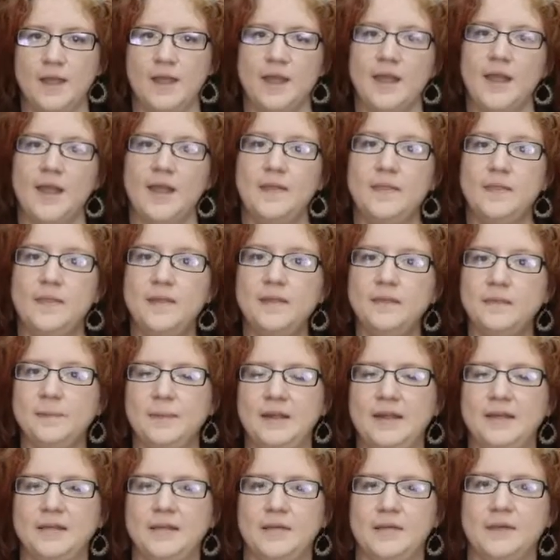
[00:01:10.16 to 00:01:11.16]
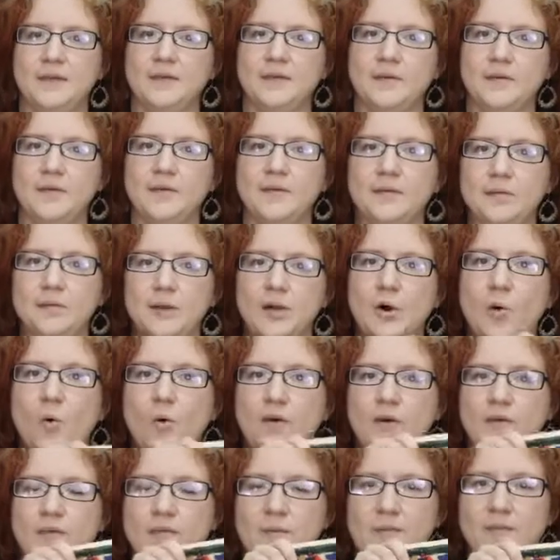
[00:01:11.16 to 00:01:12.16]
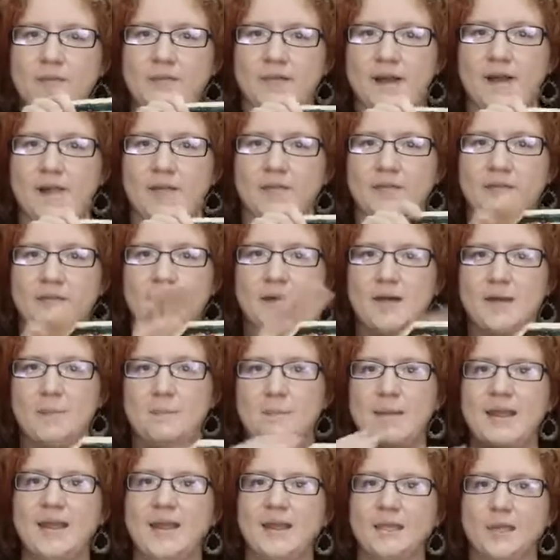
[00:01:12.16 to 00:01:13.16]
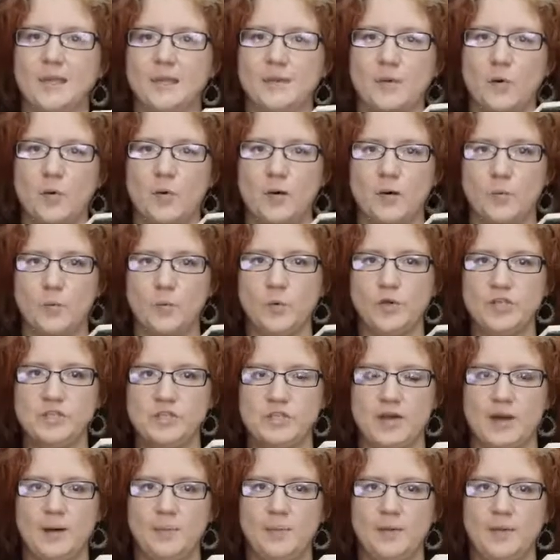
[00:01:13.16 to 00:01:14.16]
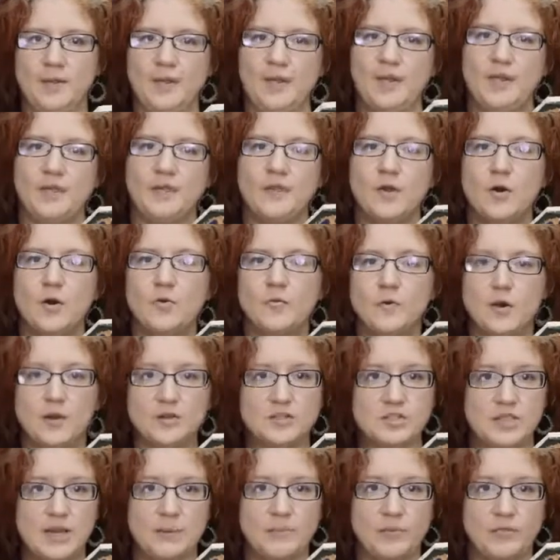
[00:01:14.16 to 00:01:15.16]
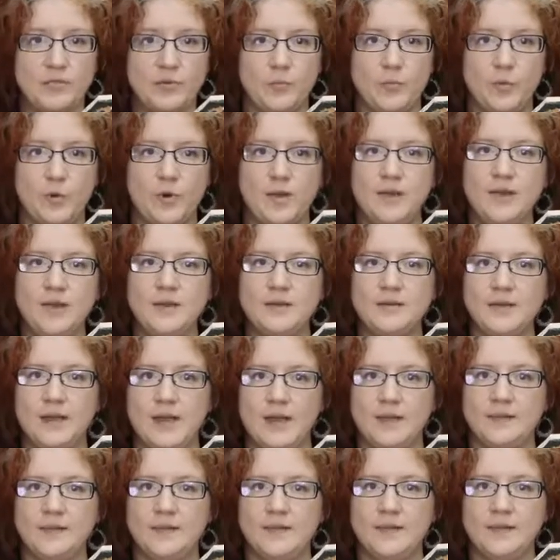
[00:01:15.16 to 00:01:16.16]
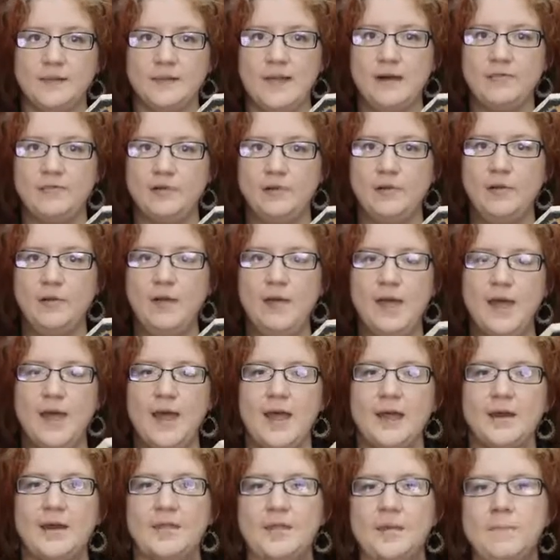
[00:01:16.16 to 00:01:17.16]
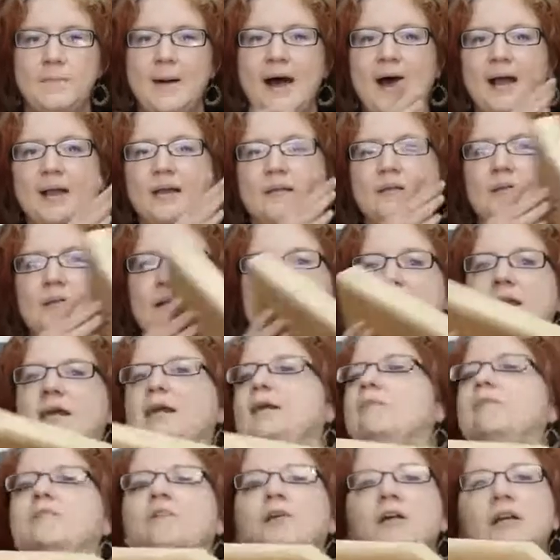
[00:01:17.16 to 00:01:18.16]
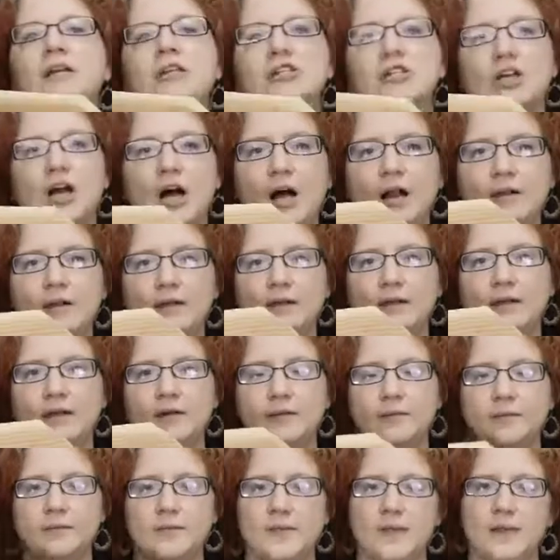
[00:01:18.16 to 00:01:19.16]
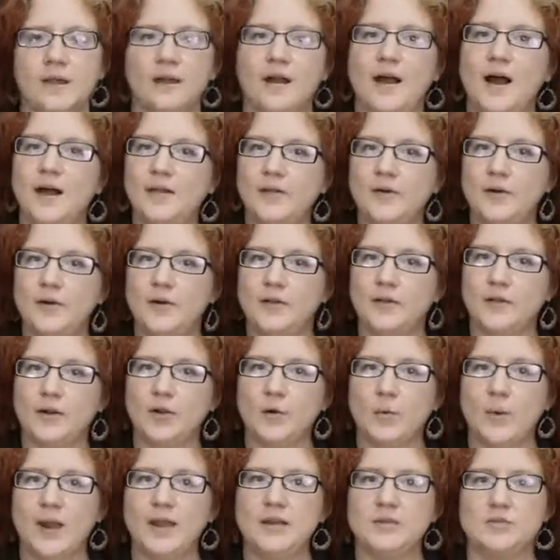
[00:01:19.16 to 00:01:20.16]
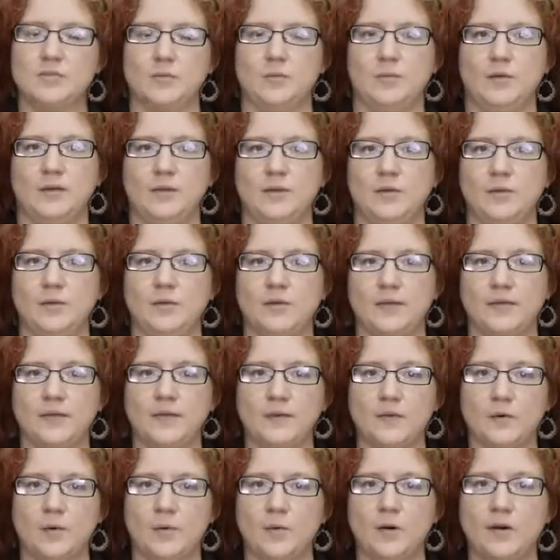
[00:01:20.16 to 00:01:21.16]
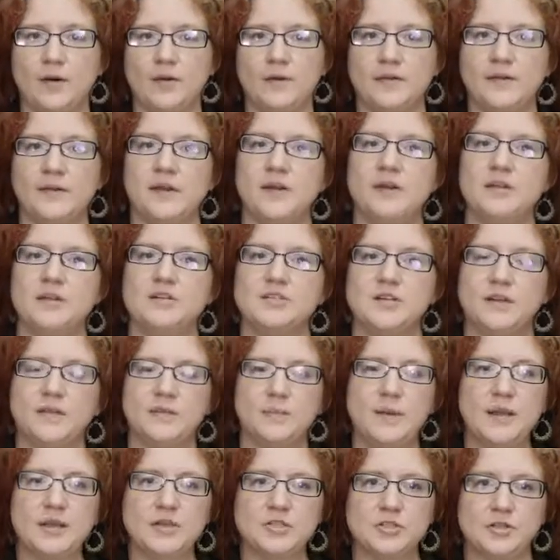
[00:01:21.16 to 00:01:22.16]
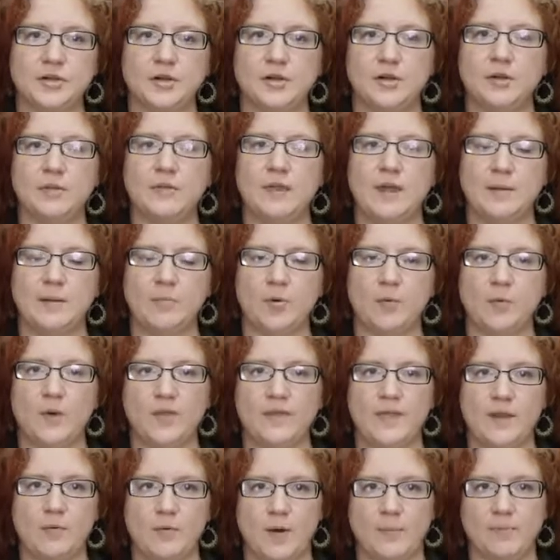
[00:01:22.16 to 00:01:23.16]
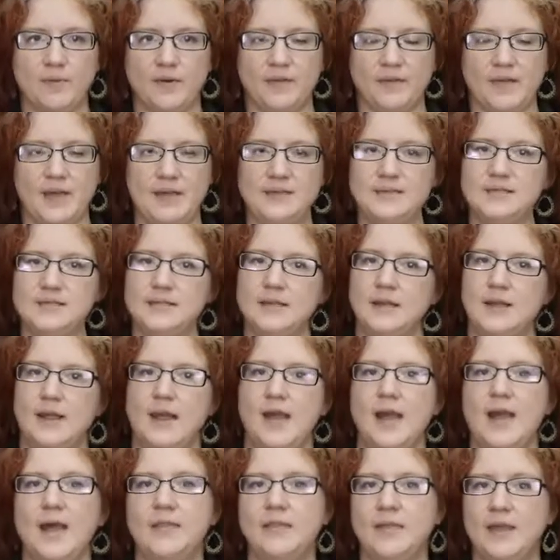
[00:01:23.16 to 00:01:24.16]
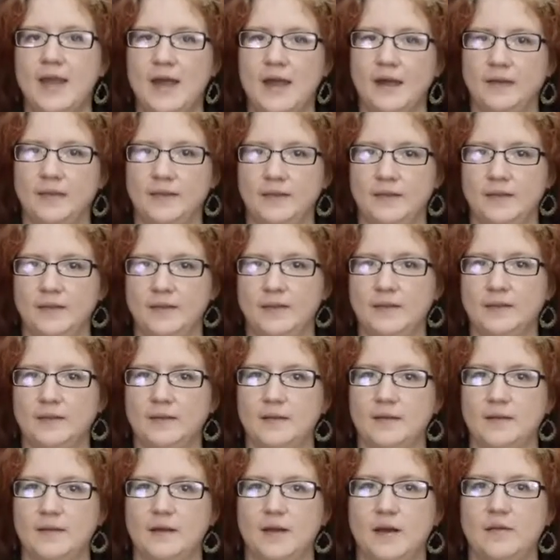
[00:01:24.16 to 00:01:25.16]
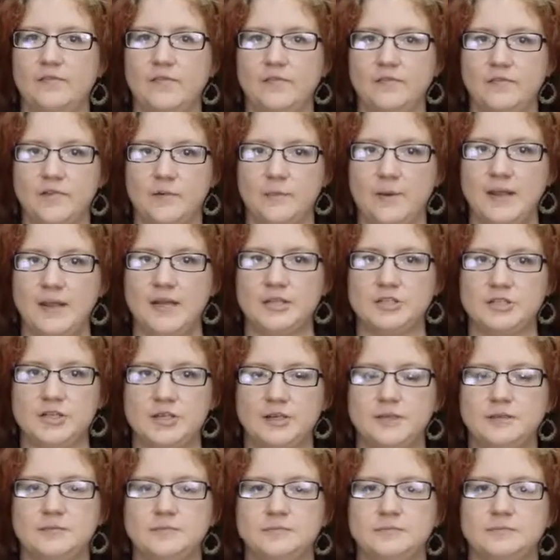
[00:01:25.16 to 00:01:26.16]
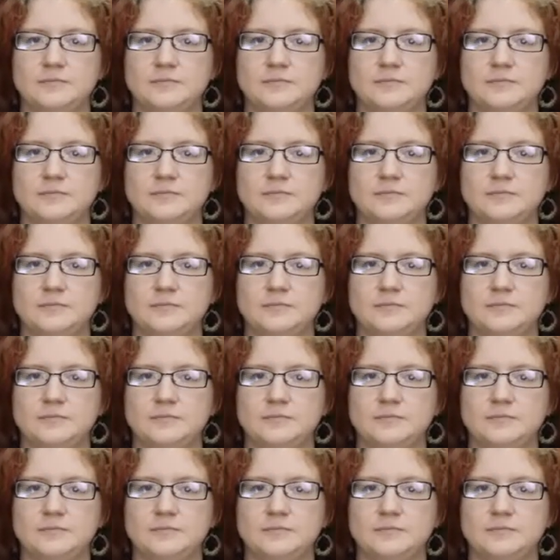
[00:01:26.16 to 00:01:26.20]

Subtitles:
In this piece, the students recorded themselves making the score in woodshop. The overall shape of the wood indicates the level, and on the back is a key for each color. Color is a great tool to use in scores. Just make sure you label what they represent and the axes of information.